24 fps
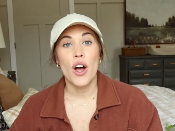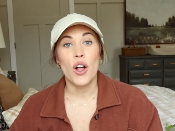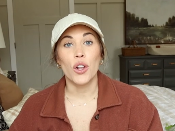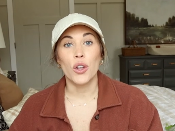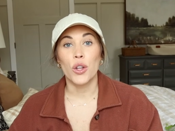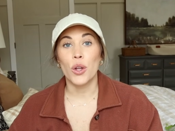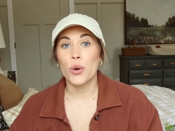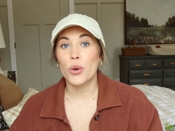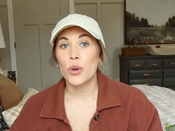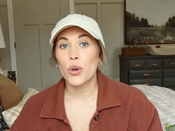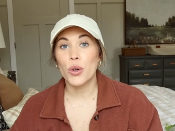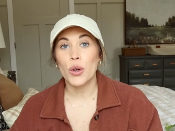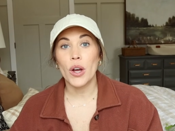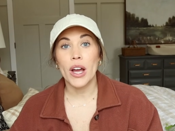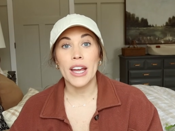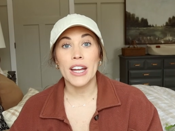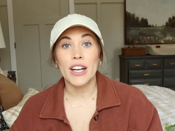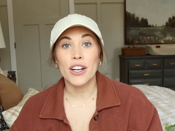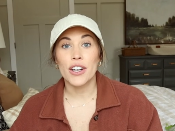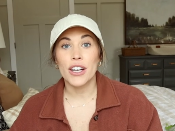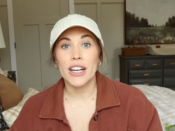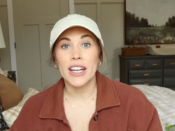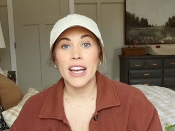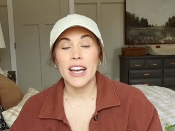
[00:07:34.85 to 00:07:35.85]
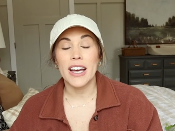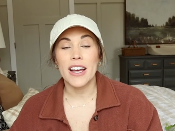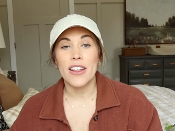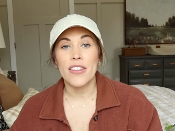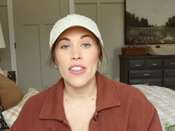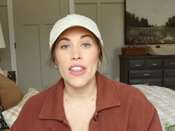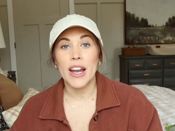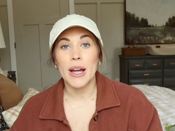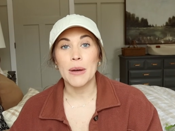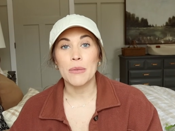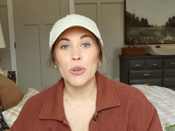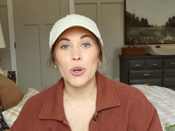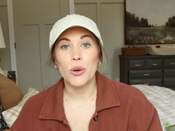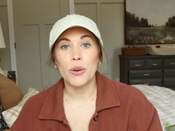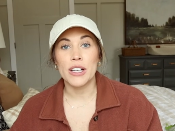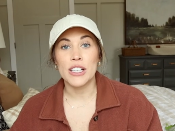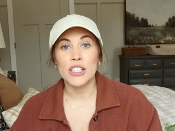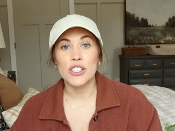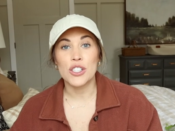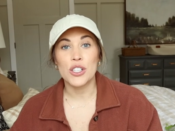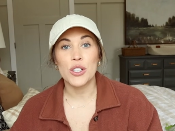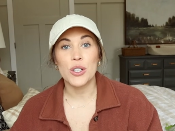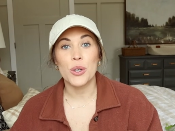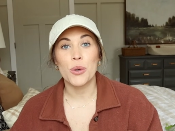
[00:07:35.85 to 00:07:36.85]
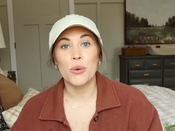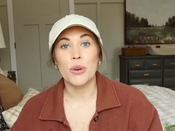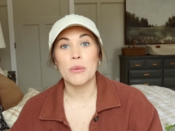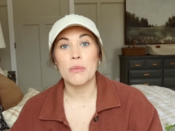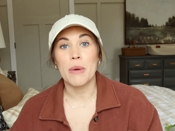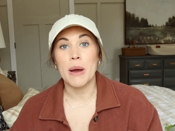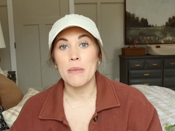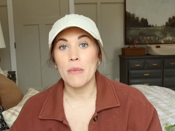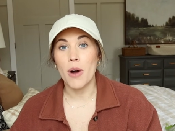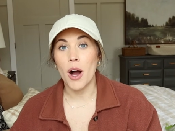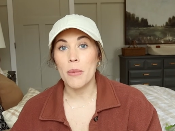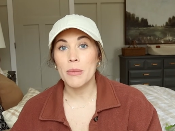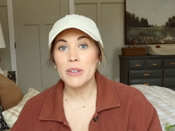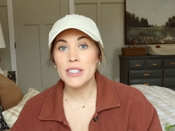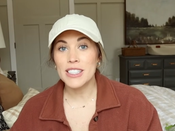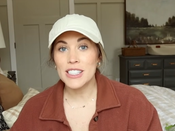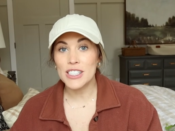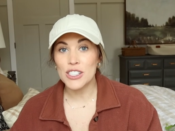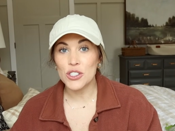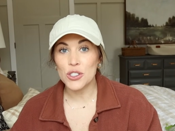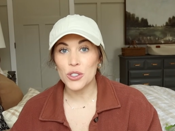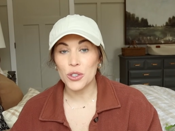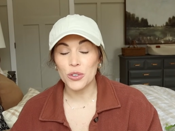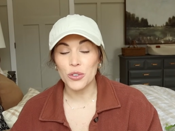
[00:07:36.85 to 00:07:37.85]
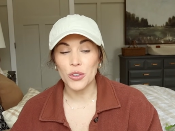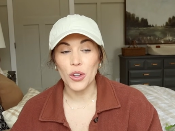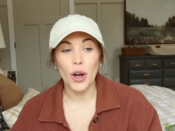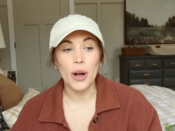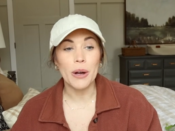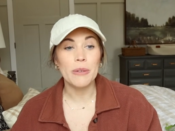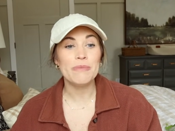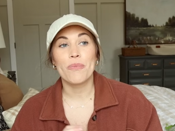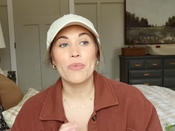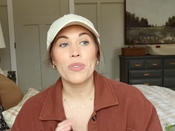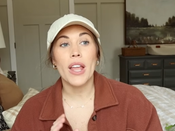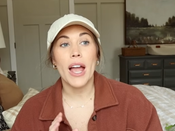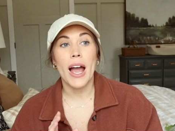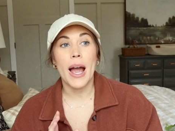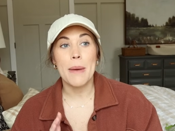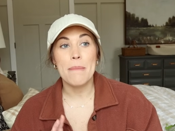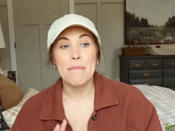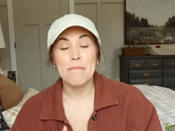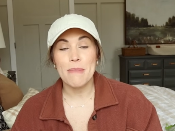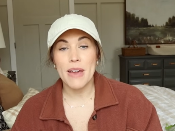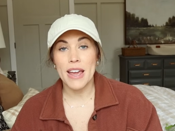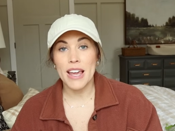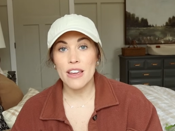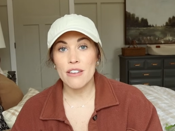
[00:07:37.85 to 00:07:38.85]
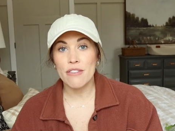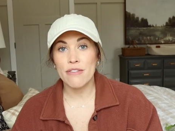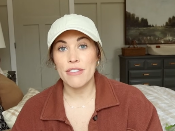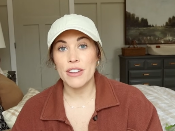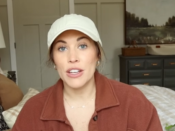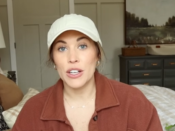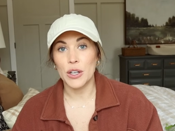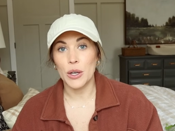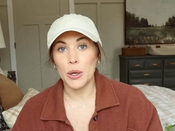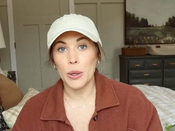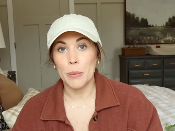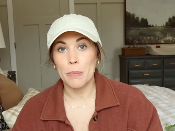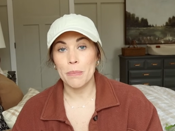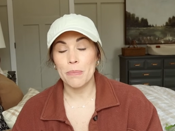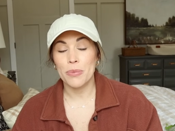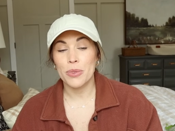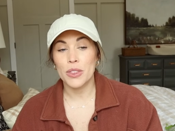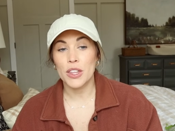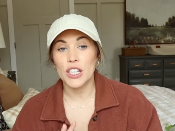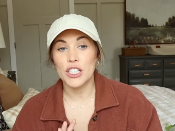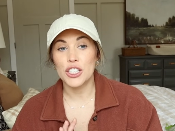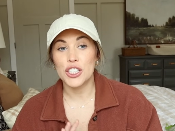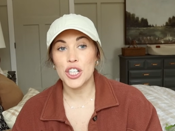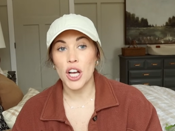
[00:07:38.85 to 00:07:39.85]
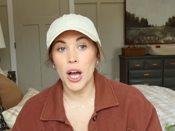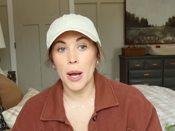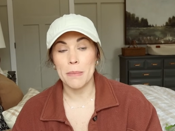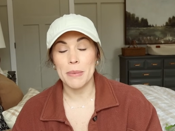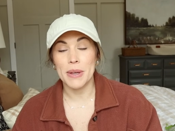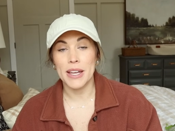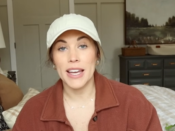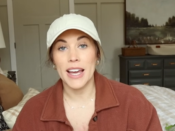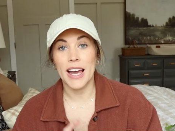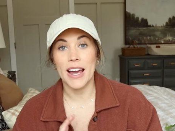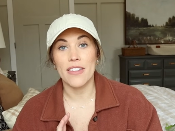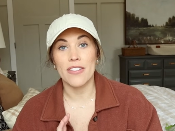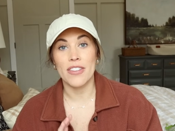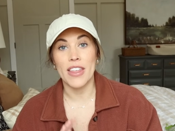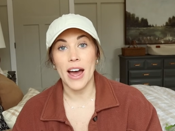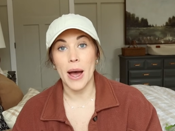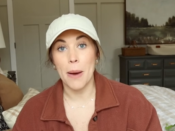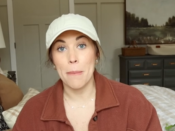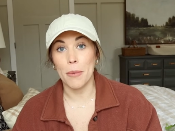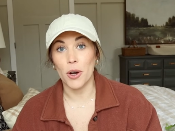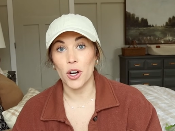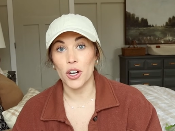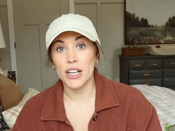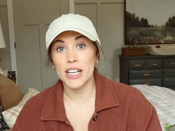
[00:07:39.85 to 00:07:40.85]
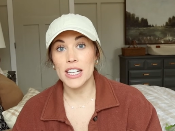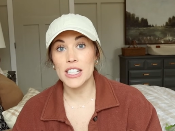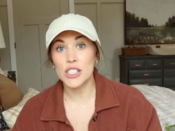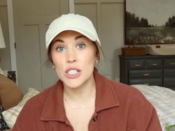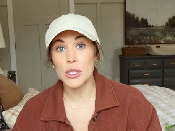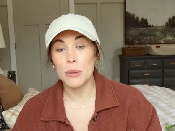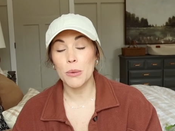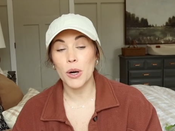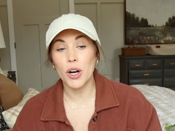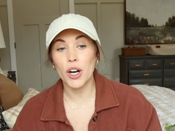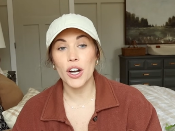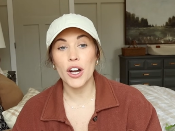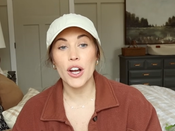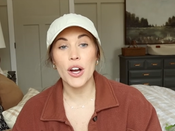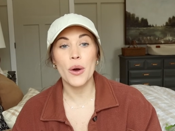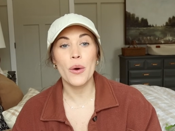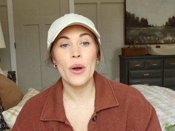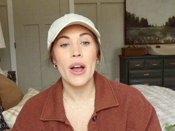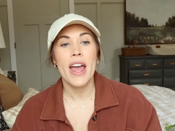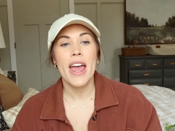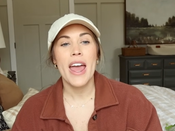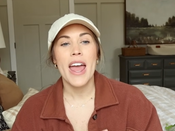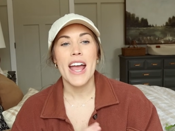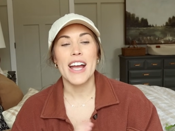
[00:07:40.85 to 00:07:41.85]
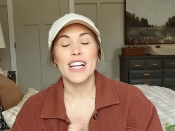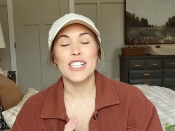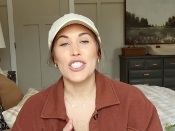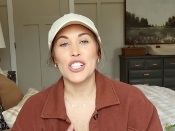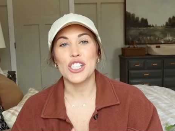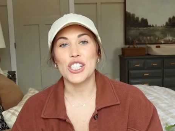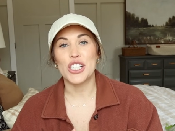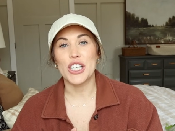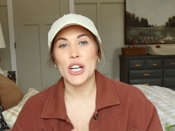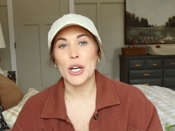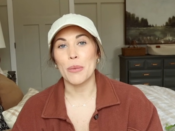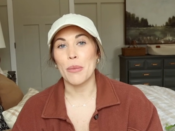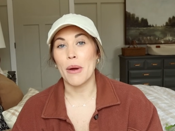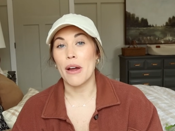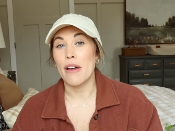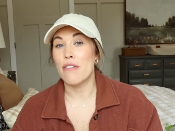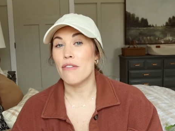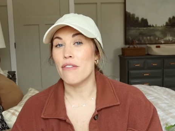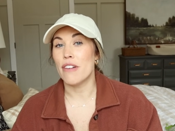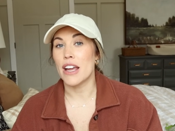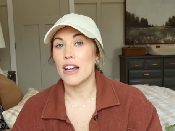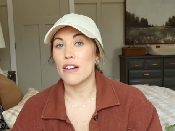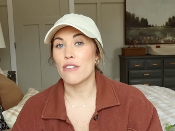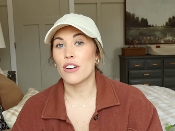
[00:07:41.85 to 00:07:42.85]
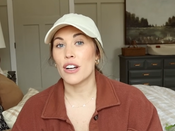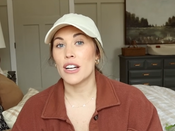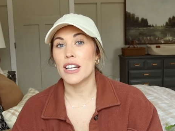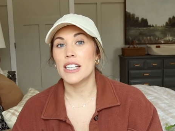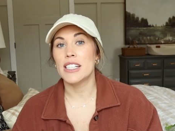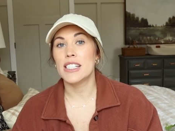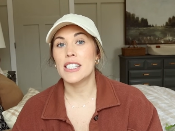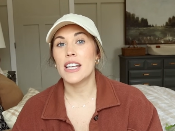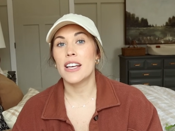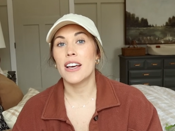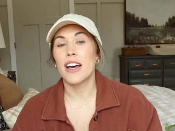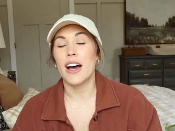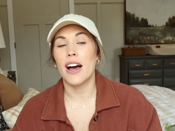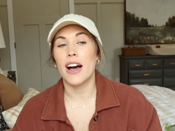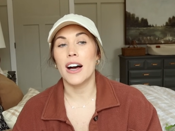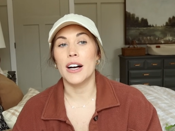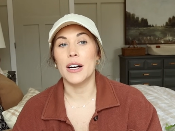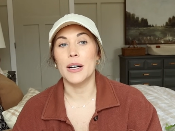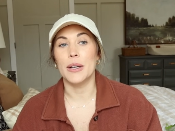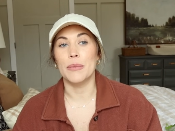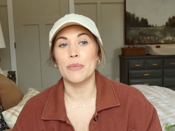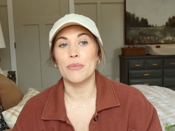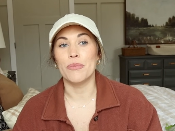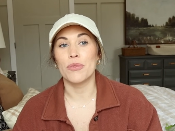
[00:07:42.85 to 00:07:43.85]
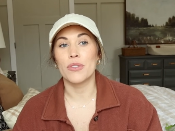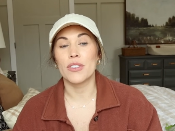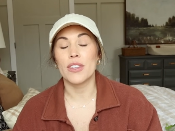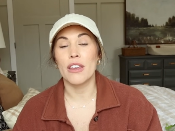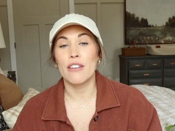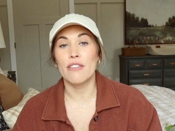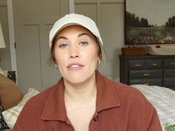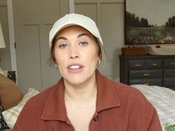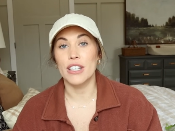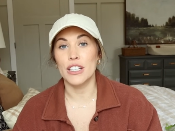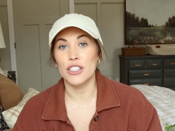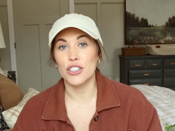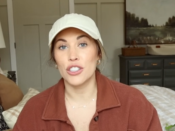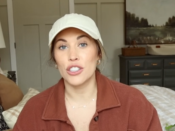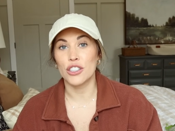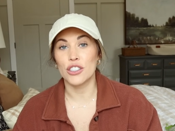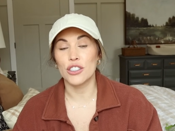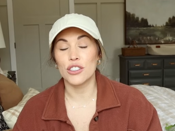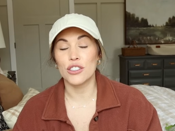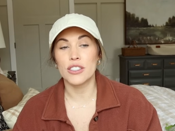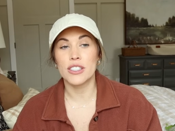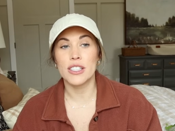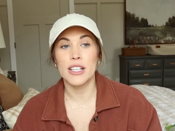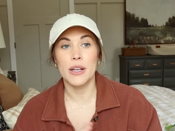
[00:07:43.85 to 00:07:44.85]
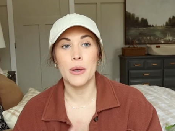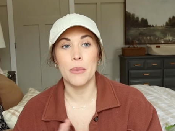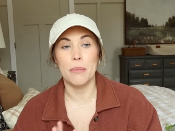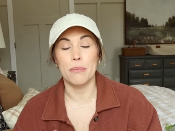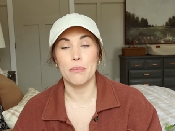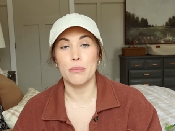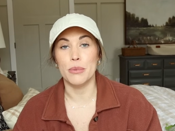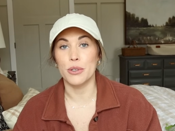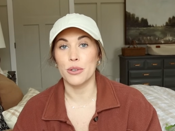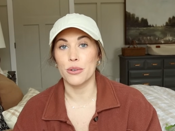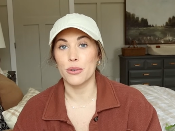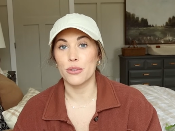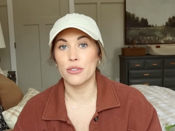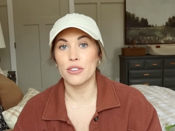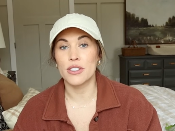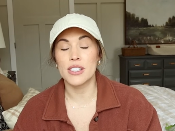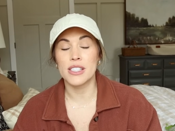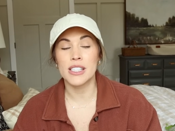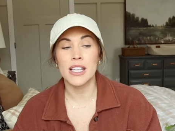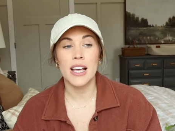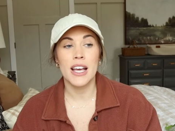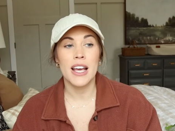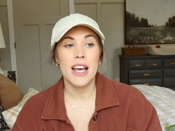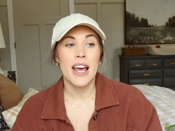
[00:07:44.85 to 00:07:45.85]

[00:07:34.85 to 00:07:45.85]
local area that I'm going to with my mom and sister-in-law. I may film shopping at that market tomorrow and just share my favorite vendors' booths